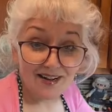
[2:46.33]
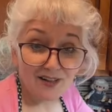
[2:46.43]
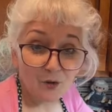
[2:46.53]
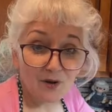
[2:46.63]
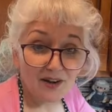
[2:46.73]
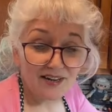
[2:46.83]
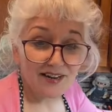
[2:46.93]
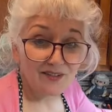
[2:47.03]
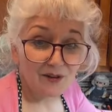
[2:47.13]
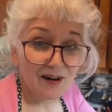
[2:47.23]
Hello, Bonnie.
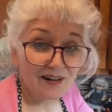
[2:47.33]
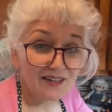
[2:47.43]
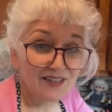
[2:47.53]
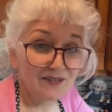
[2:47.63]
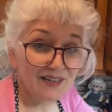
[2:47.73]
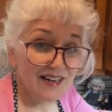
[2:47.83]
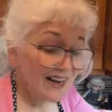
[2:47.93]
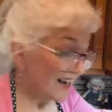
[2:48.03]
Hello, how are you doing?